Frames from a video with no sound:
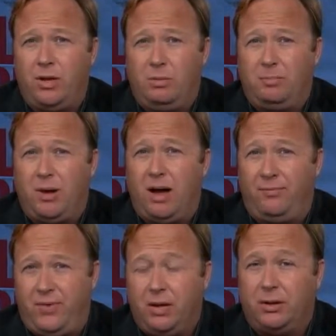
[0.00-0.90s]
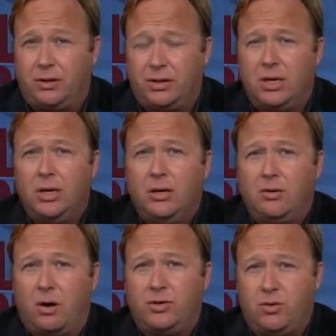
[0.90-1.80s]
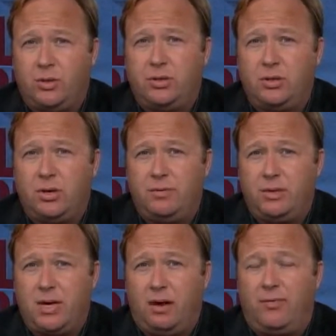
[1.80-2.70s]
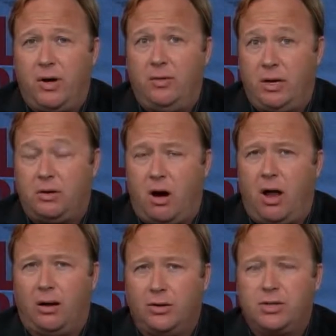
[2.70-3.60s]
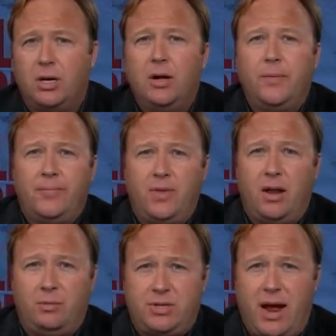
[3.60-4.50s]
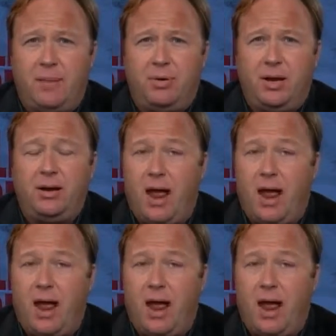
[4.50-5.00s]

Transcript: Then we put out feelers to our sources over the telephone, then callers, that it was happening.